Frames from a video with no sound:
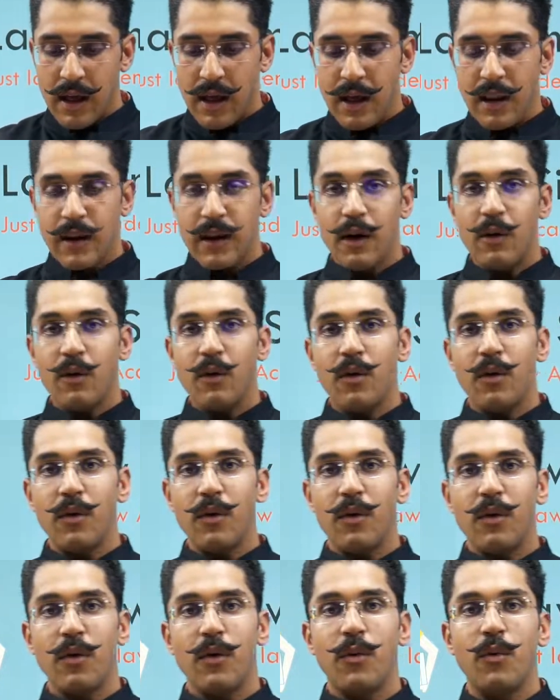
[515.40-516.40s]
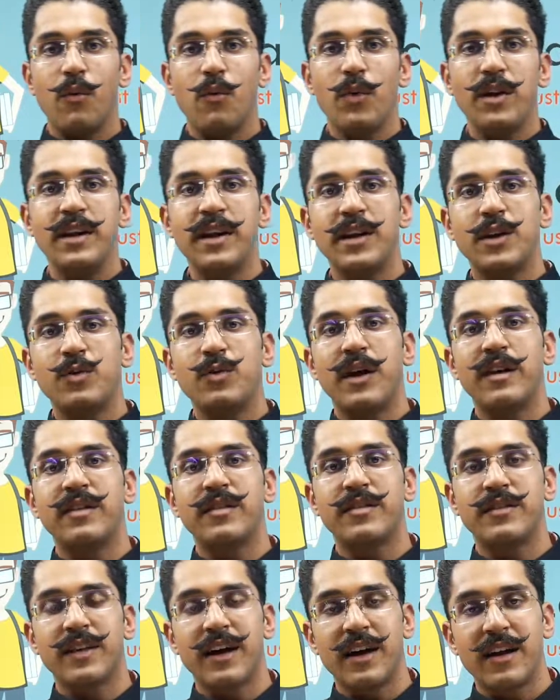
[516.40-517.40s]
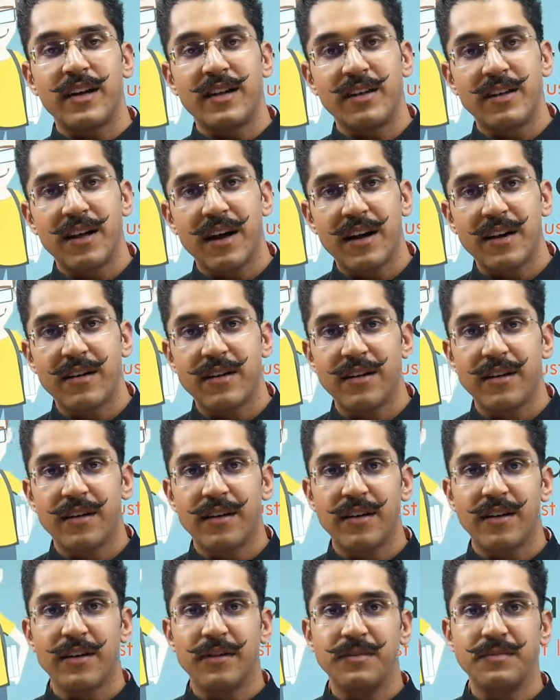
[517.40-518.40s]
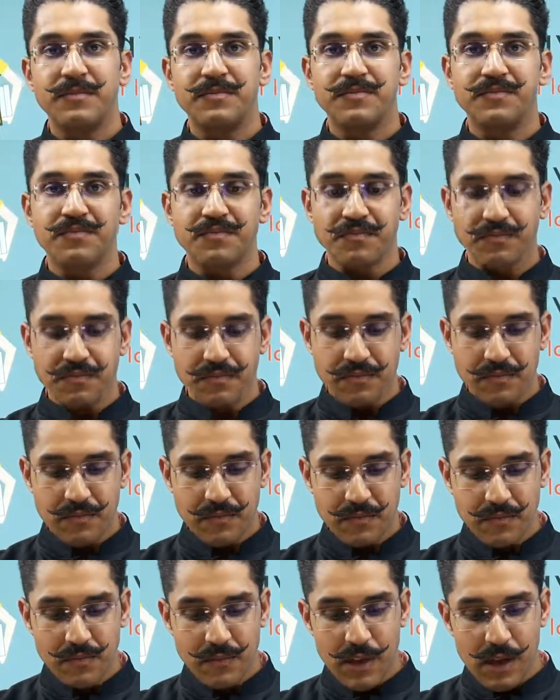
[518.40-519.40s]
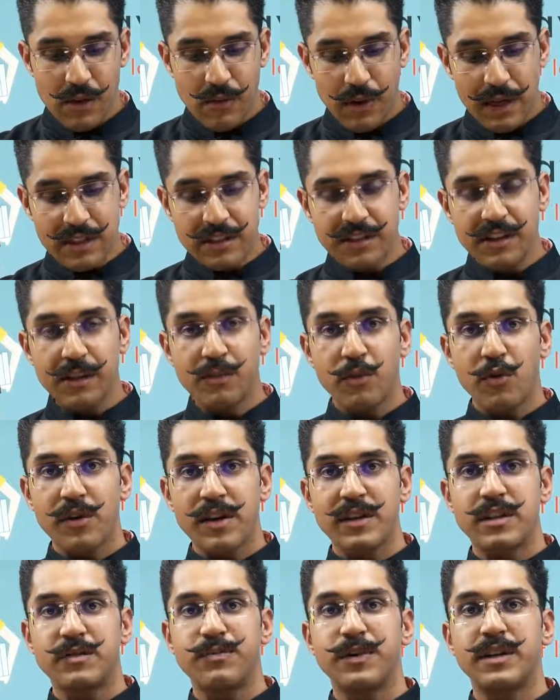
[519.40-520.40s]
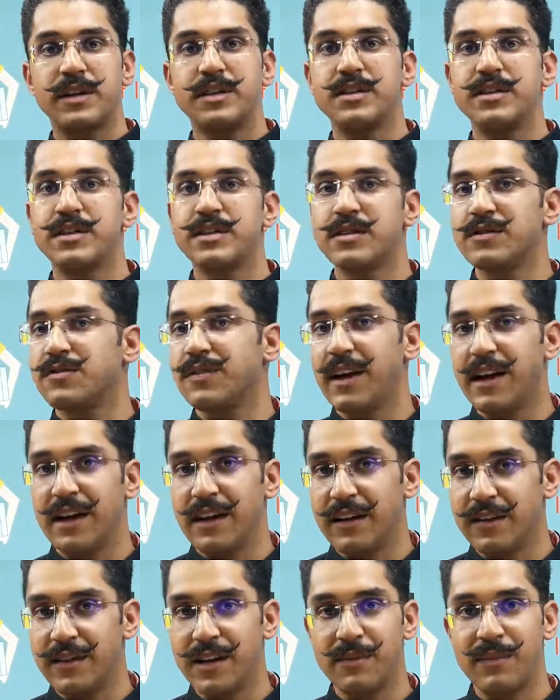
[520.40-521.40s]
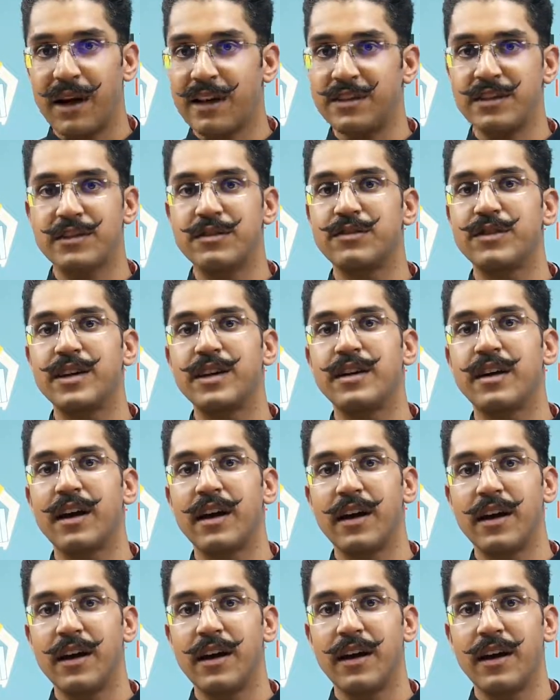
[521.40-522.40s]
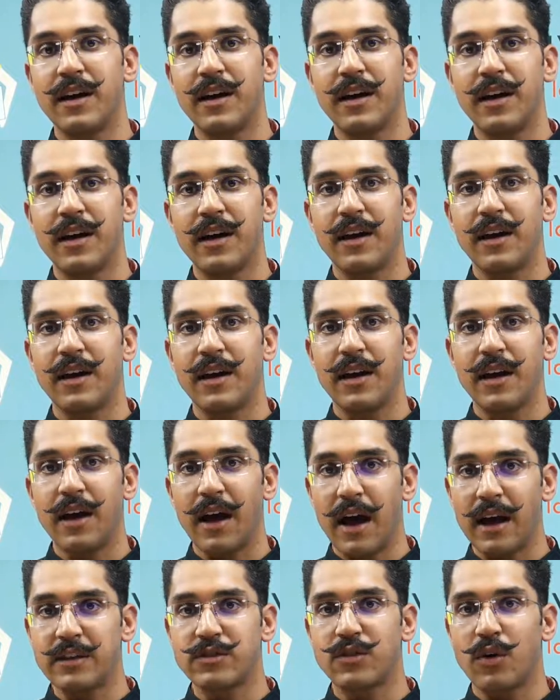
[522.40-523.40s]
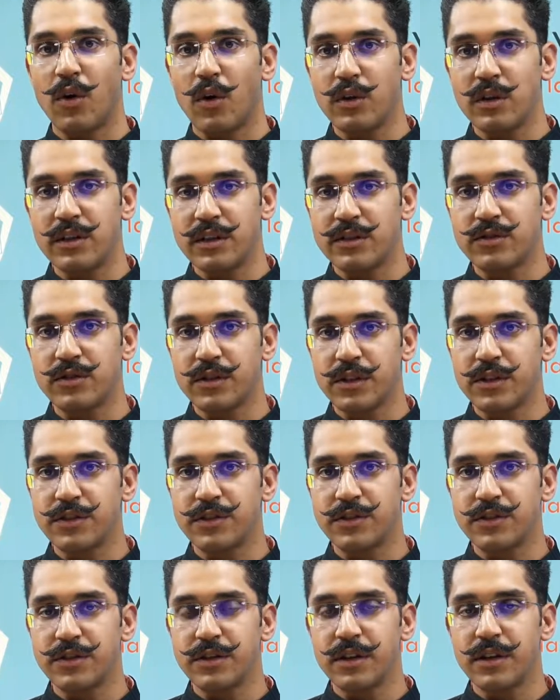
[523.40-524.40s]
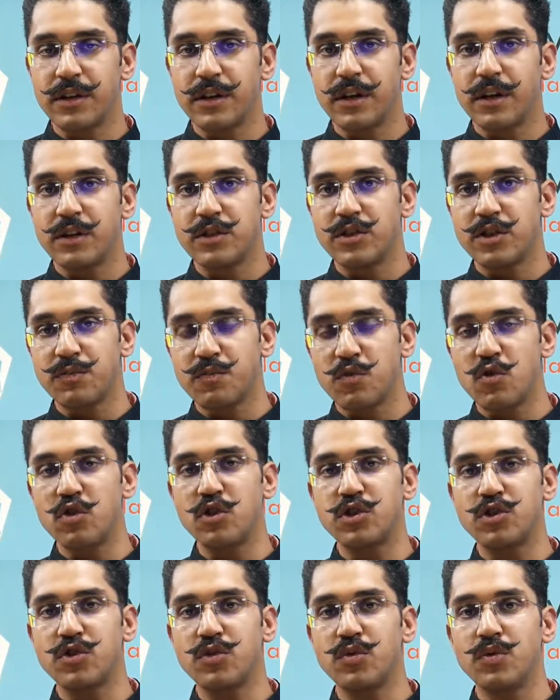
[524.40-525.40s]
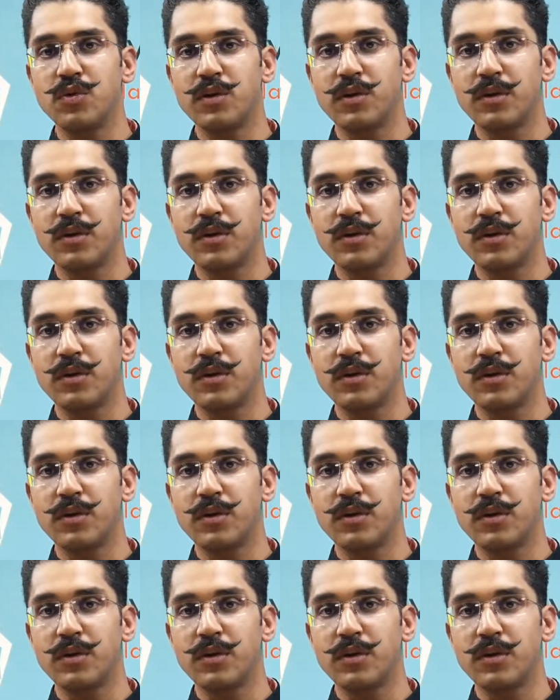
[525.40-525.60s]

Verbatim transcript: Now, we need to understand that once the protest petition is filed, the magistrate is supposed to